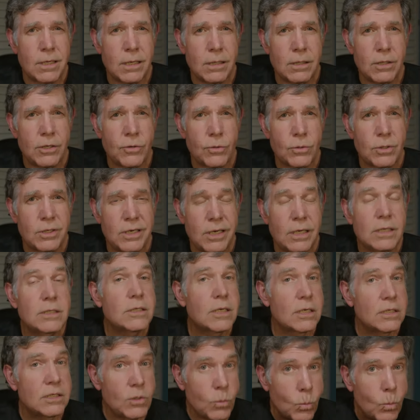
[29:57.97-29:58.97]
Cut in the early
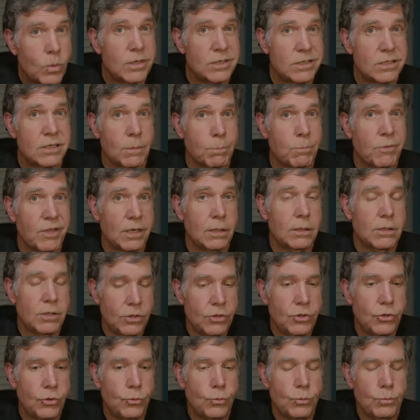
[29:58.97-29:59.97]
days because it was
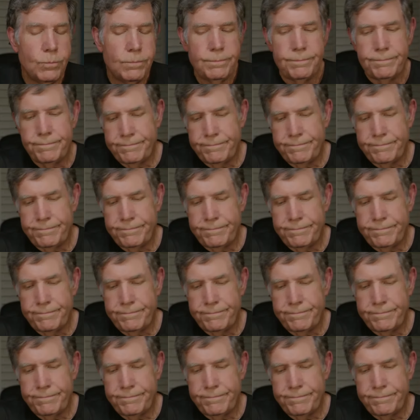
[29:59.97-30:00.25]
something new.